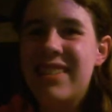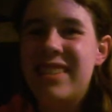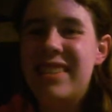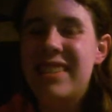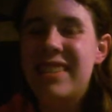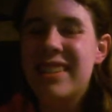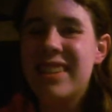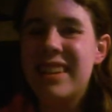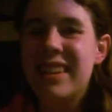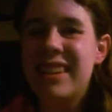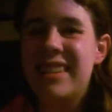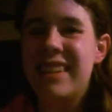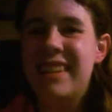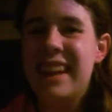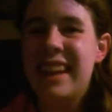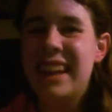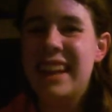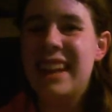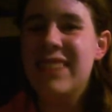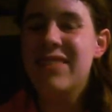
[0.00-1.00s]
I've started
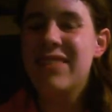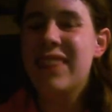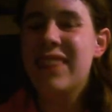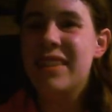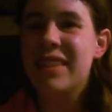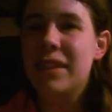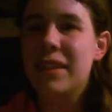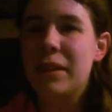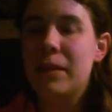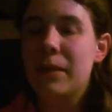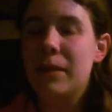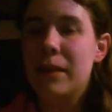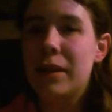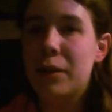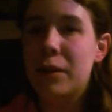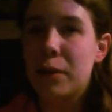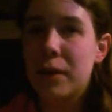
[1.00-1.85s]
taking investment in